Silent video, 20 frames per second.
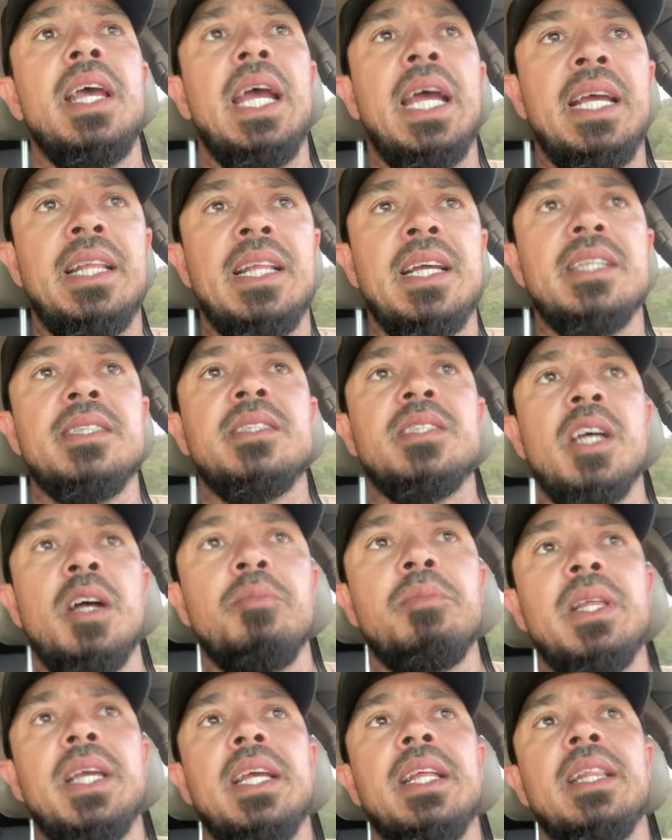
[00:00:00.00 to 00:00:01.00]
and then
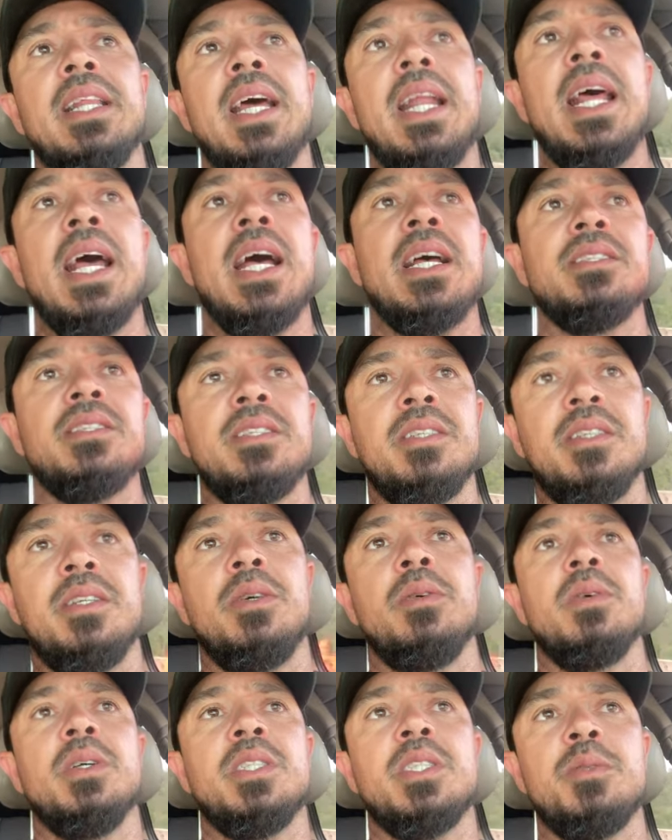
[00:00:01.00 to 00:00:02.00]
something that has to
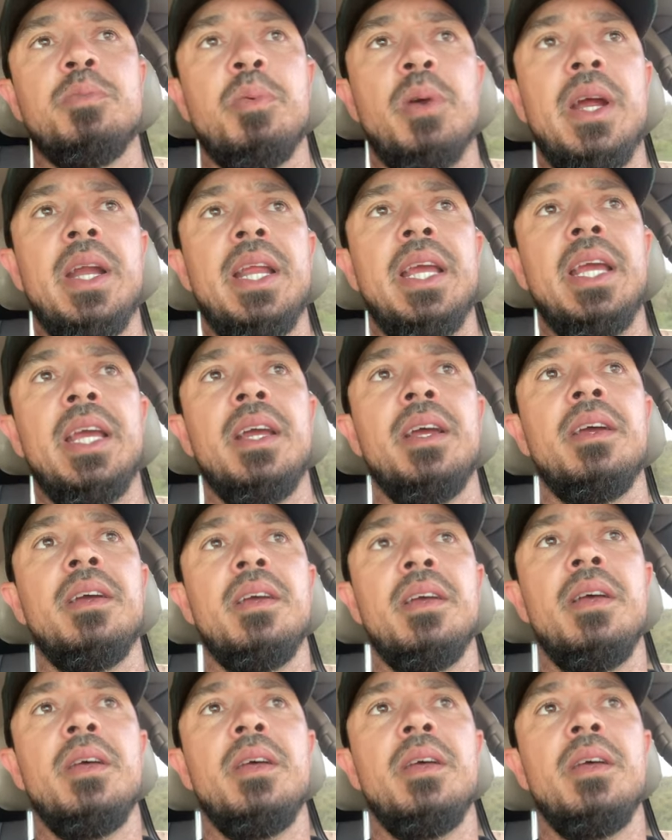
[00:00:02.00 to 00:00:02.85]
do with spreading